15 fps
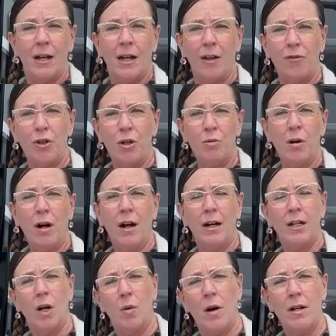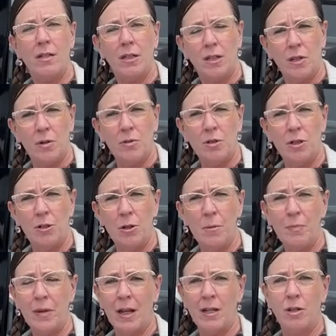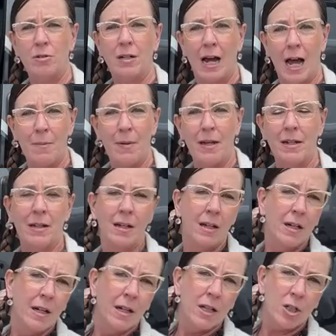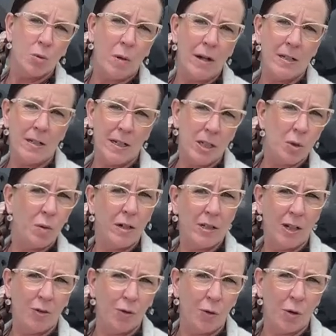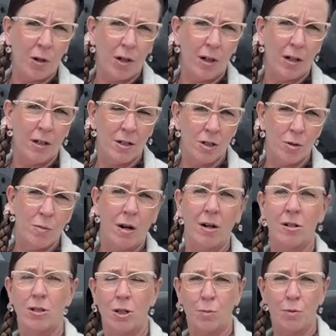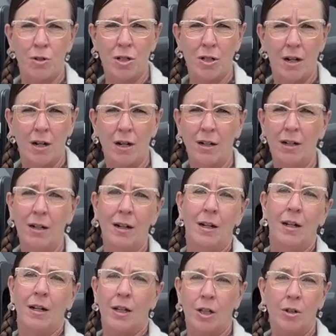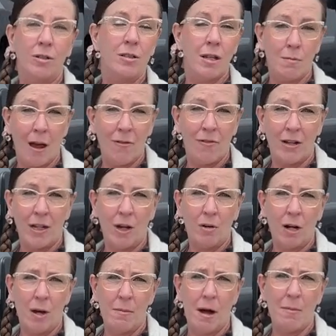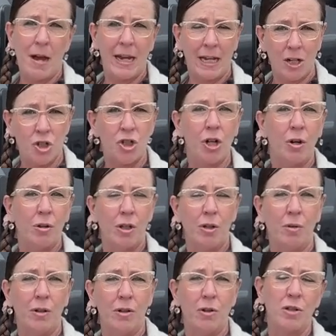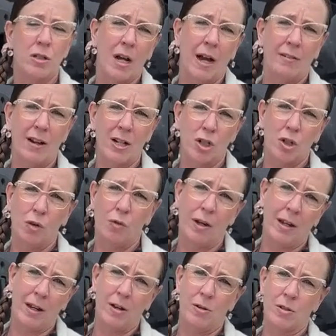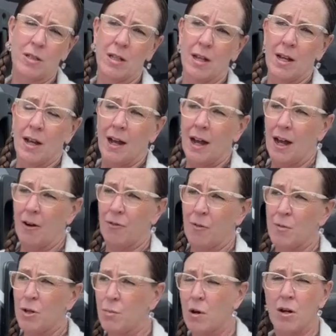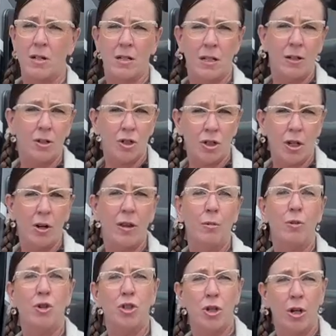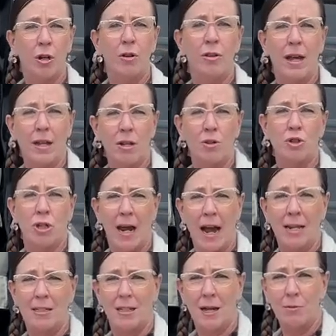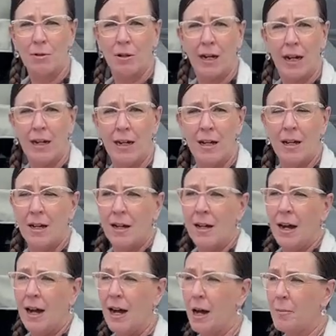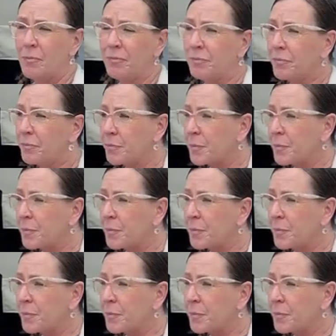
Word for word: If you uh, go onto YouTube and you type in 2024 Newmar Superstar, you'll see my video come up. I can show you in those, I've got two videos uh, from Newmar's dealer show that will show you that new chassis upgrade. Um,